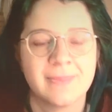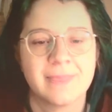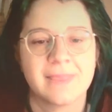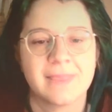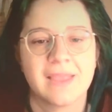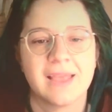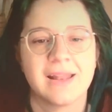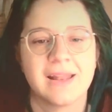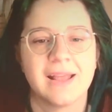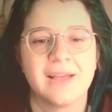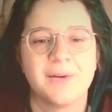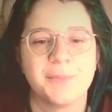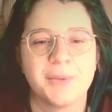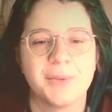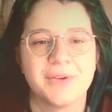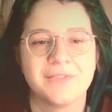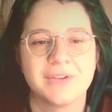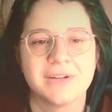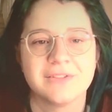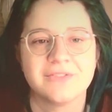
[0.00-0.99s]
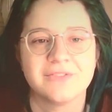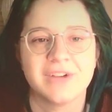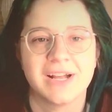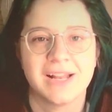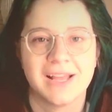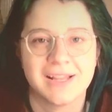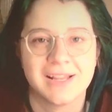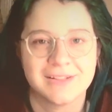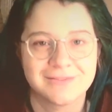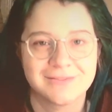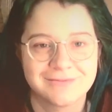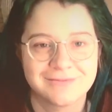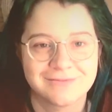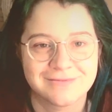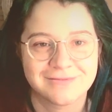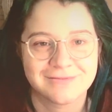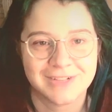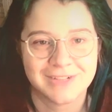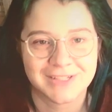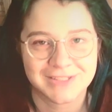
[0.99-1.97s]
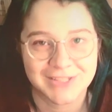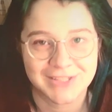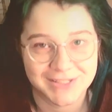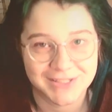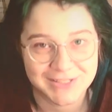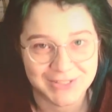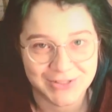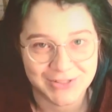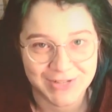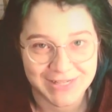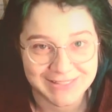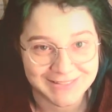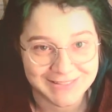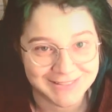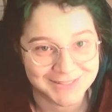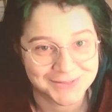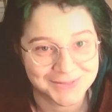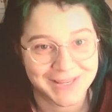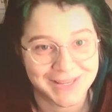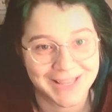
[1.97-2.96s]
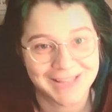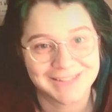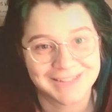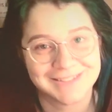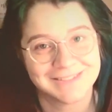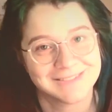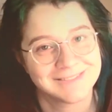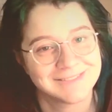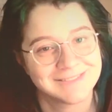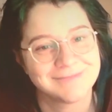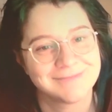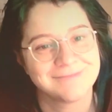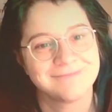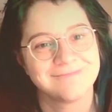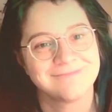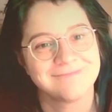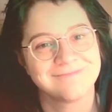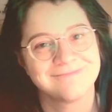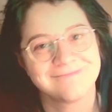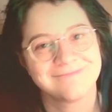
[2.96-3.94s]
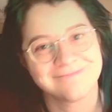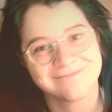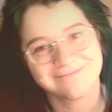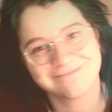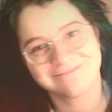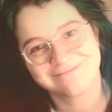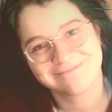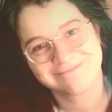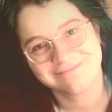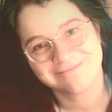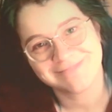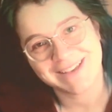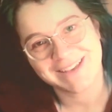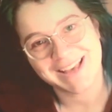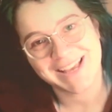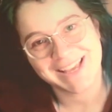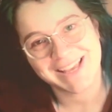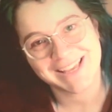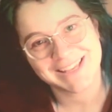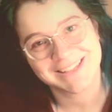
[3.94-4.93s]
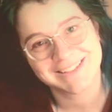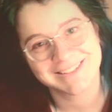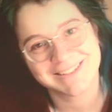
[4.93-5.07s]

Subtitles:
And I hope you have a good Friday. I'll talk to you guys this weekend. Bye.